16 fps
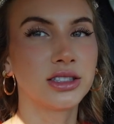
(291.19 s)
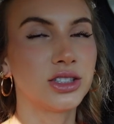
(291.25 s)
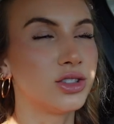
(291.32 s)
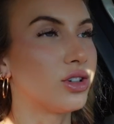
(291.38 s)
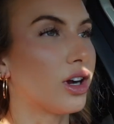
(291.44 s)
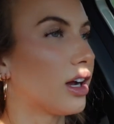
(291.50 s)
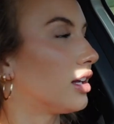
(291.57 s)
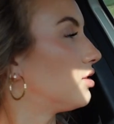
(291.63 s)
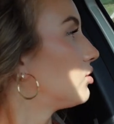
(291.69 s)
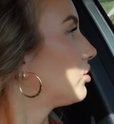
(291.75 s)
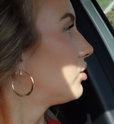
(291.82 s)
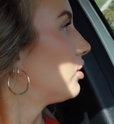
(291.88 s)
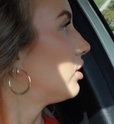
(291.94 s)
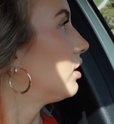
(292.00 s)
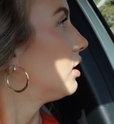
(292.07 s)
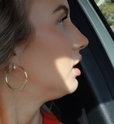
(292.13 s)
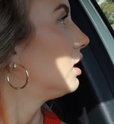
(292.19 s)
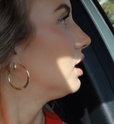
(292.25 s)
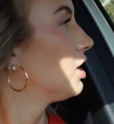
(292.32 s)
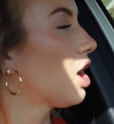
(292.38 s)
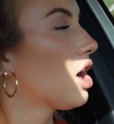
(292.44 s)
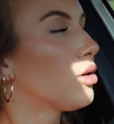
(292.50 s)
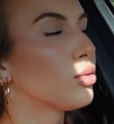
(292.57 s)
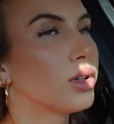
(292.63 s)
to drive.
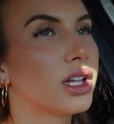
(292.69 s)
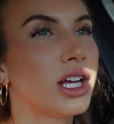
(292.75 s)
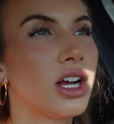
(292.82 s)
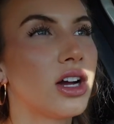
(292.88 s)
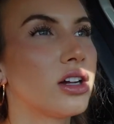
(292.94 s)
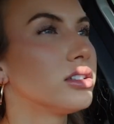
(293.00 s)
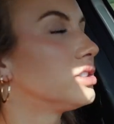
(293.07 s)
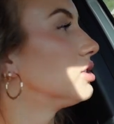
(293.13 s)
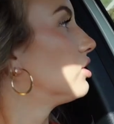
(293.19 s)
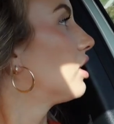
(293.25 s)
Not really hard to